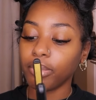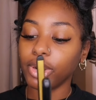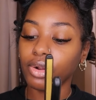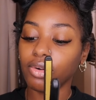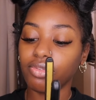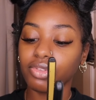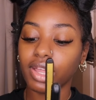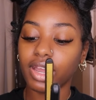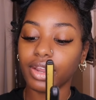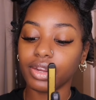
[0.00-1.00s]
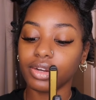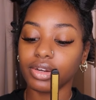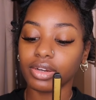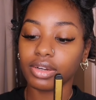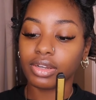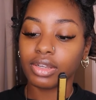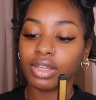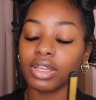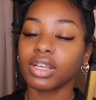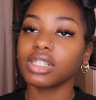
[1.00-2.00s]
barrel flat iron,
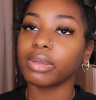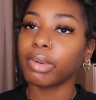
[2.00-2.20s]
because